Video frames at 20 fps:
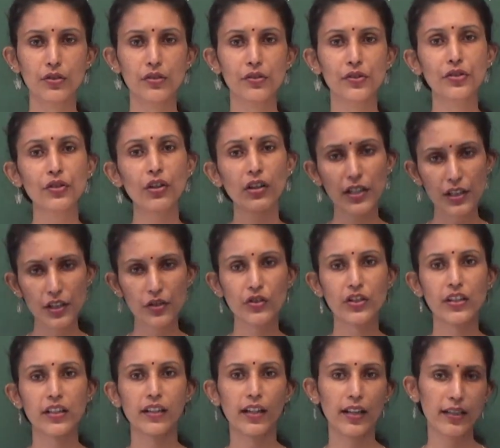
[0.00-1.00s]
showing you
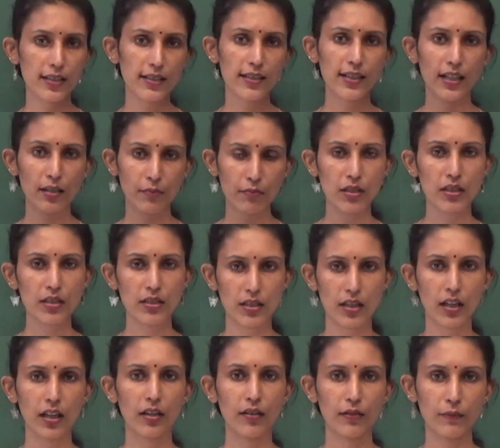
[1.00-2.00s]
certain entertainment
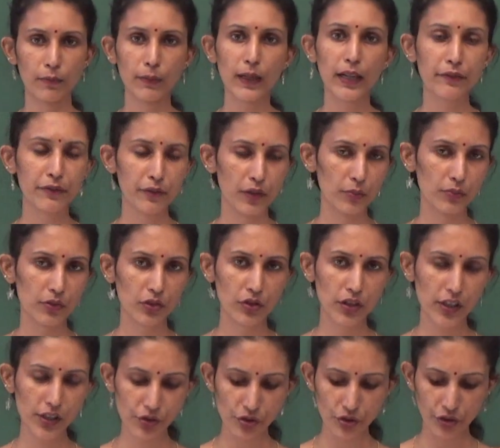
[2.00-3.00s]
platforms,
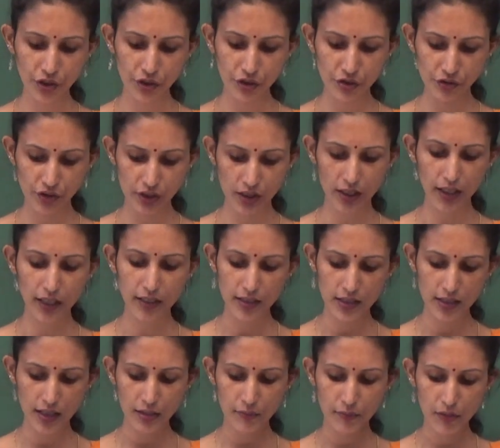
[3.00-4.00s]
okay, showing you certain
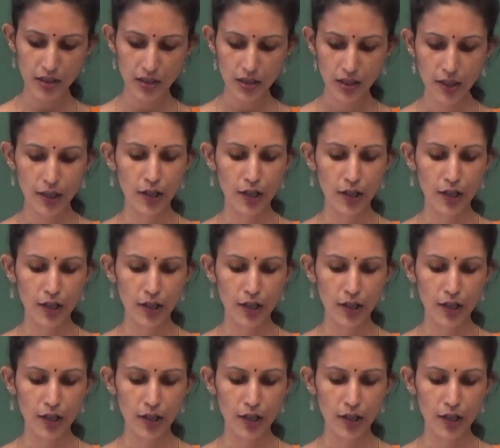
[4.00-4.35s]
entertainment